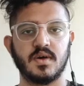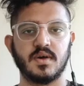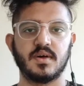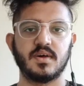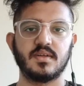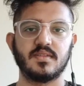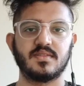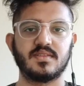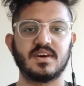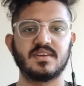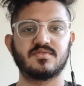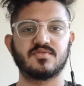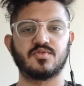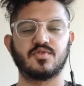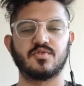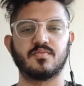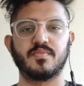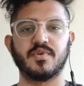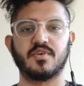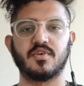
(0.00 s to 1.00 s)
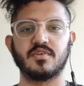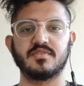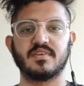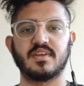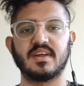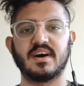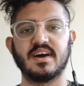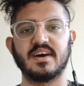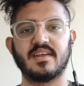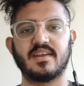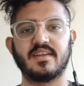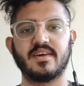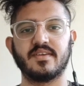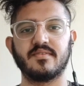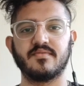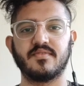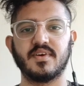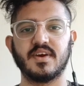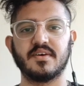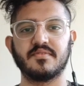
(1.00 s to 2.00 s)
That's good, because in Ireland we
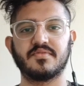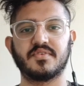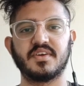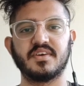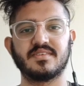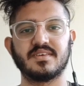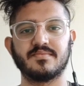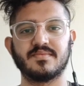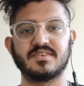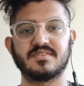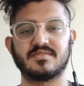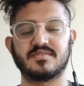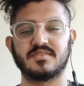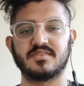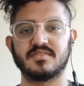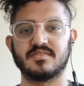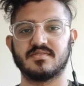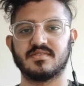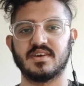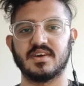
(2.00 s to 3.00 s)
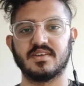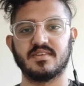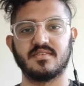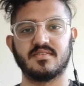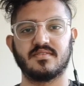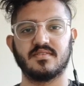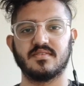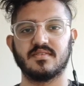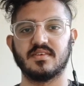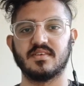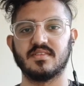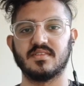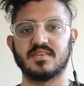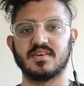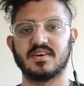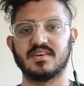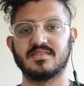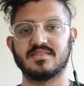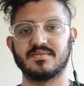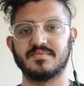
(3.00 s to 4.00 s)
have 3 semesters, and in 3rd
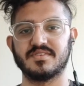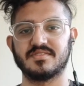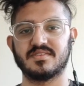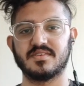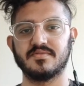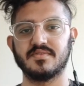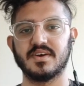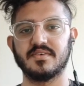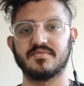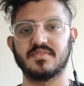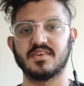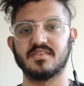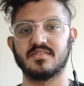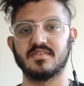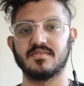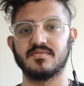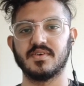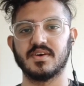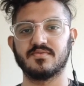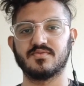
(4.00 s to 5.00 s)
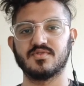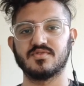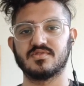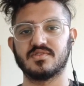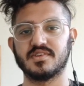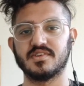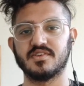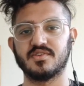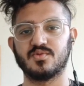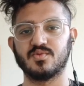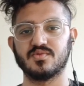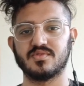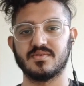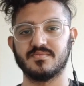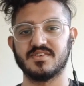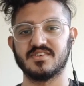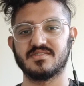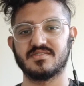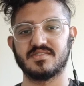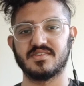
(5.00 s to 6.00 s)
semester we have thesis, we have to study 2
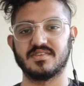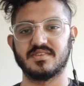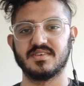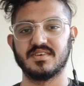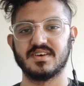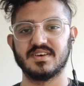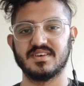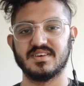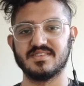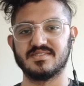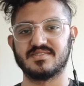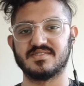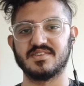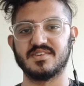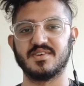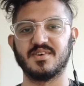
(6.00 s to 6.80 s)
semesters instead of